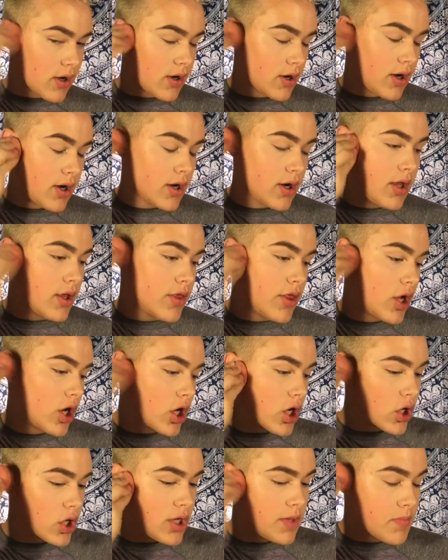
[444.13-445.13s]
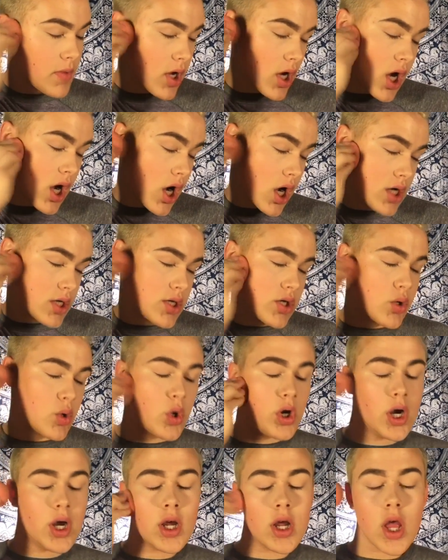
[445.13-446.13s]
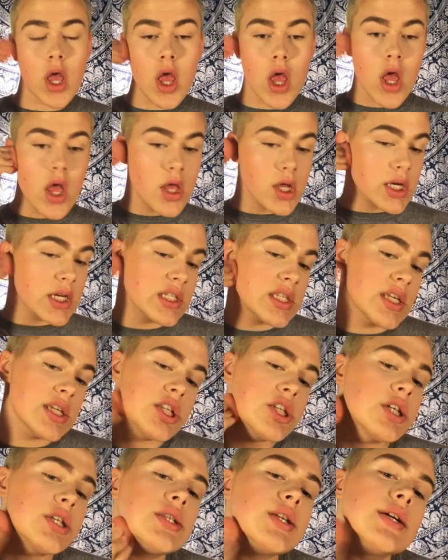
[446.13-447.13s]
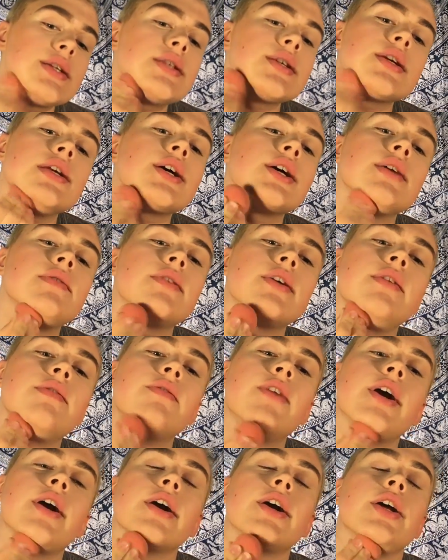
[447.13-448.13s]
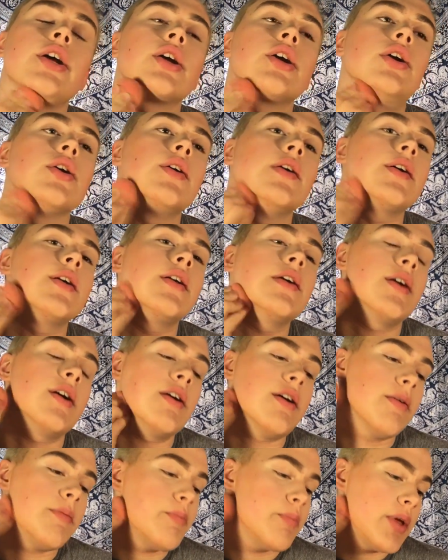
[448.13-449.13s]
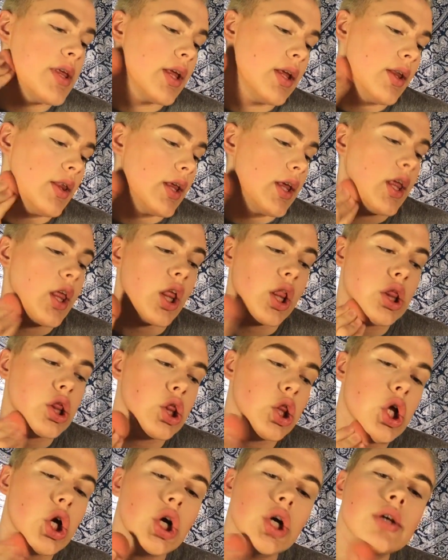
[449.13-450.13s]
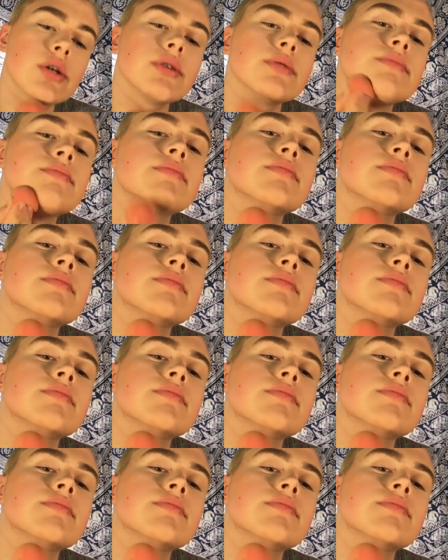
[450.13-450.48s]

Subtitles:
on their cream contour, because it just doesn't give a very good, appealing look.